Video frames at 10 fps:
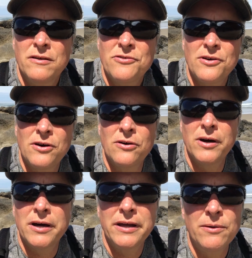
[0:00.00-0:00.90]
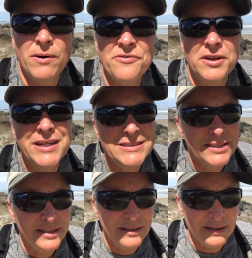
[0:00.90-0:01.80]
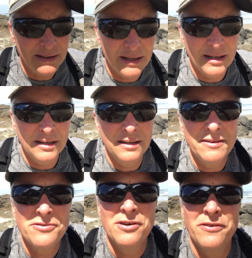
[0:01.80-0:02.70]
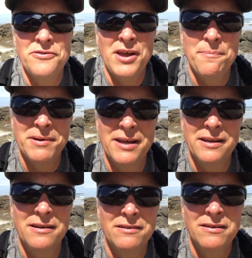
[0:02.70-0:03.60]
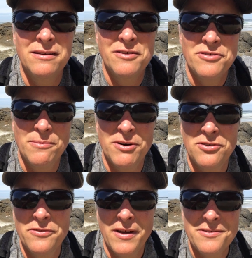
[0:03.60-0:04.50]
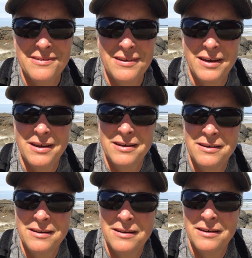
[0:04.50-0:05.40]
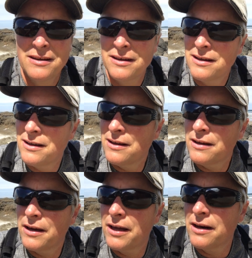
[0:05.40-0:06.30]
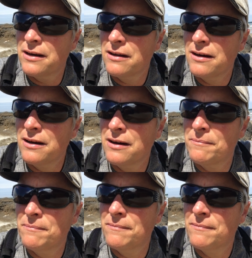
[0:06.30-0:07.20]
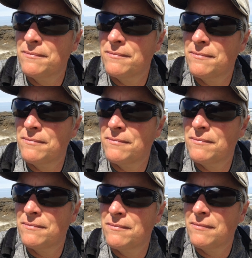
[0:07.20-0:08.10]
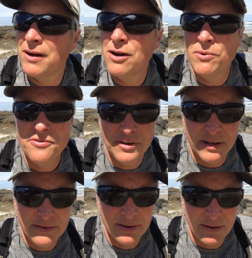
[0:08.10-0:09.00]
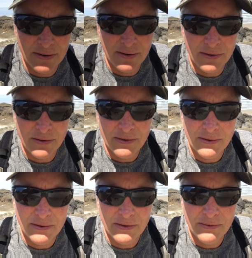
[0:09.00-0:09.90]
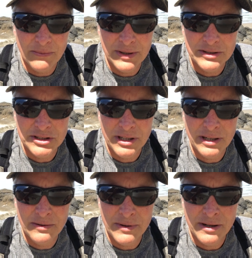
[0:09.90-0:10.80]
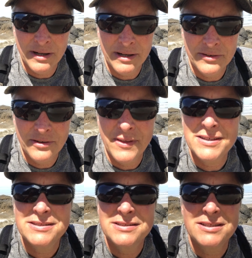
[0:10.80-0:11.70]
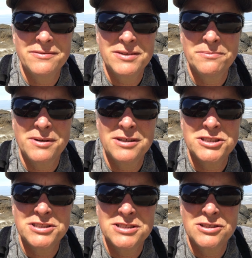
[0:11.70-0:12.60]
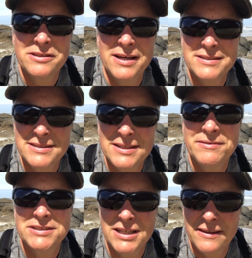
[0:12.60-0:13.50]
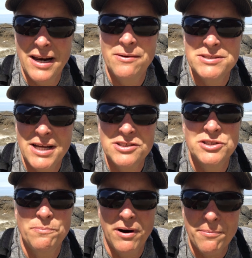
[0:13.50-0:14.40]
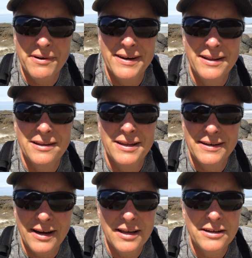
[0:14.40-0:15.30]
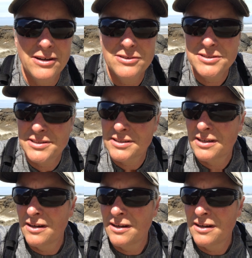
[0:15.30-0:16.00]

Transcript: so uh, it wasn't until uh, so this happened in December 2010 and um, it wasn't until what January 2007, March 2017 that I was actually properly diagnosed